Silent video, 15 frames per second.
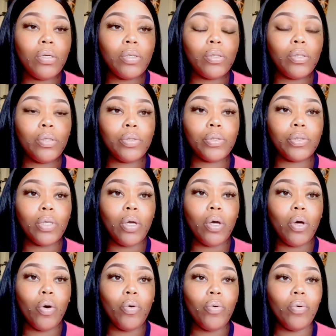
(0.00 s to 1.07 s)

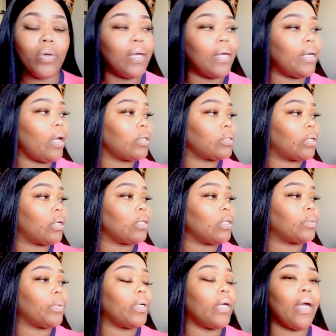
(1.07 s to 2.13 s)
So, and it also comes with
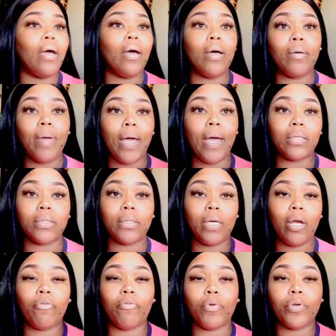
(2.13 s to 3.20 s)
how to care for
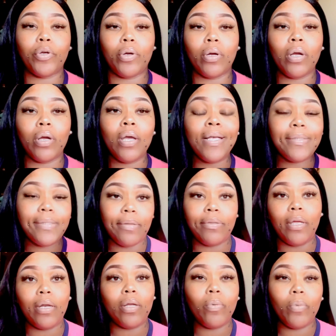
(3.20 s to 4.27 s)
your synthetic
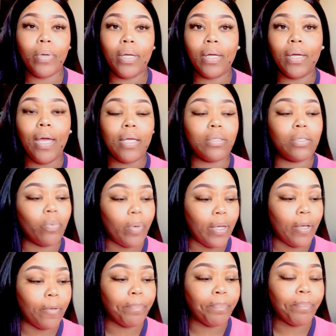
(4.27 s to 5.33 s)
wig as well.
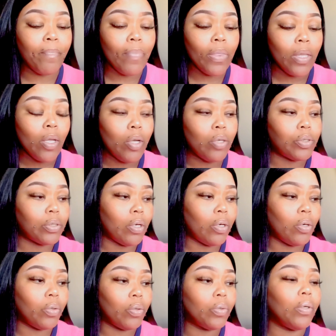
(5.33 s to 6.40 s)

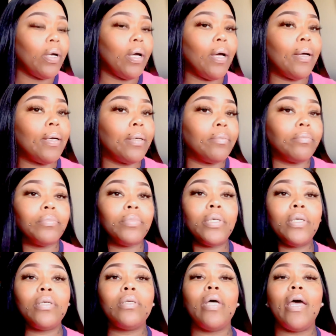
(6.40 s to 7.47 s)
So,
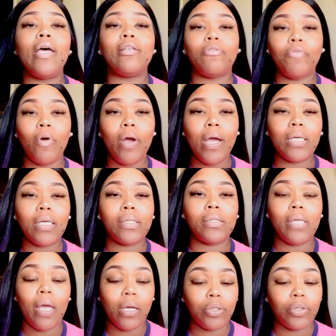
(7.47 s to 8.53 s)
as far as
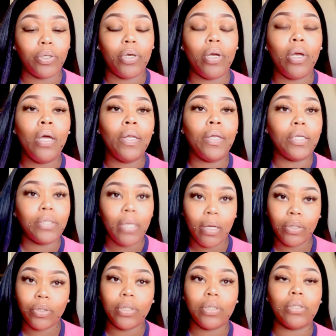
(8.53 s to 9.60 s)
texture, the texture
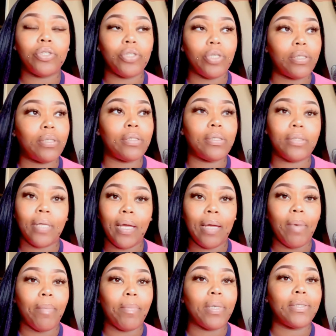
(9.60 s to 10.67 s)
is just the same. I
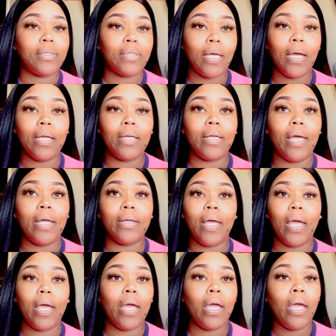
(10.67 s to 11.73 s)
must say that they
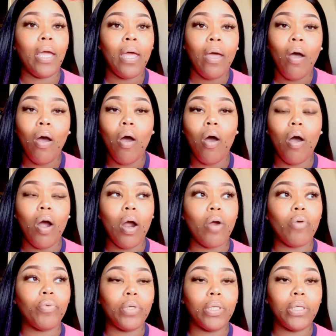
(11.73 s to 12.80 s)
are
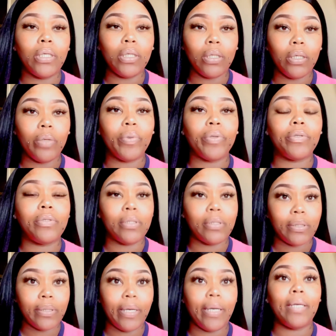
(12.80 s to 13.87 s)
really good with the
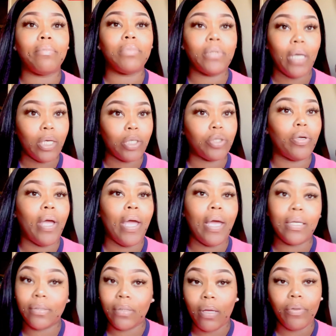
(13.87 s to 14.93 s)
same texture as the
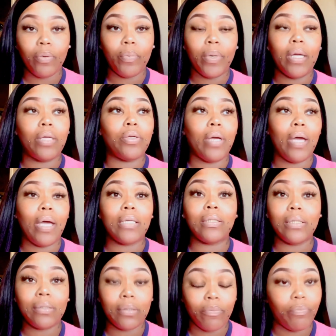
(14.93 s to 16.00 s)
other wig, you guys.
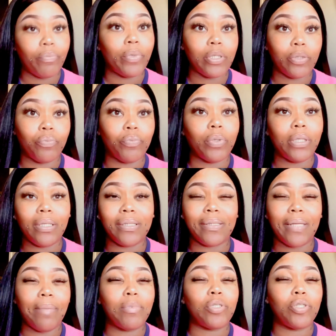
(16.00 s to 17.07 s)
It's really the same.
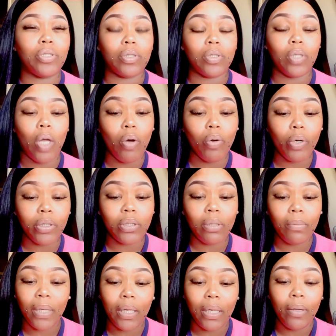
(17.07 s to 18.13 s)
It's just longer to
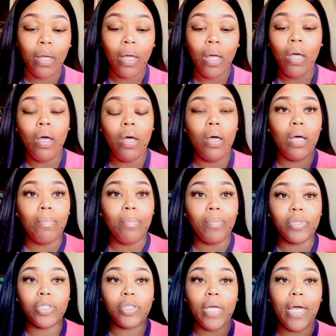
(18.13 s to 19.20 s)
me.
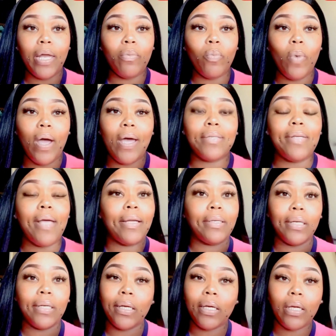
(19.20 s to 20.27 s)
Shedding wise, I did
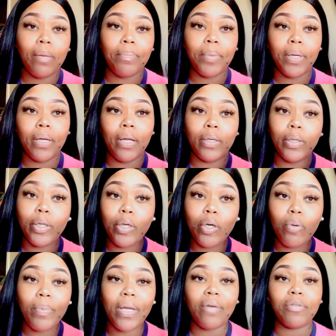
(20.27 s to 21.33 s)
get a little bit of
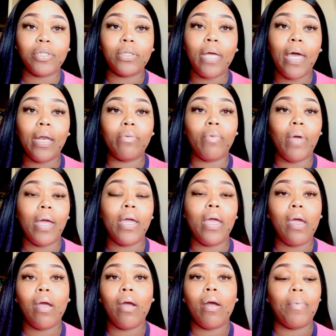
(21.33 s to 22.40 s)
shedding right here,
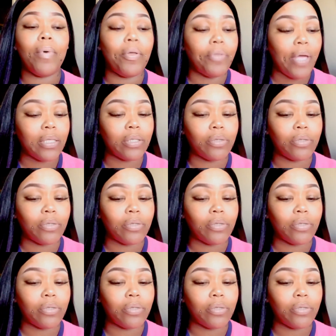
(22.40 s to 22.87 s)
but that's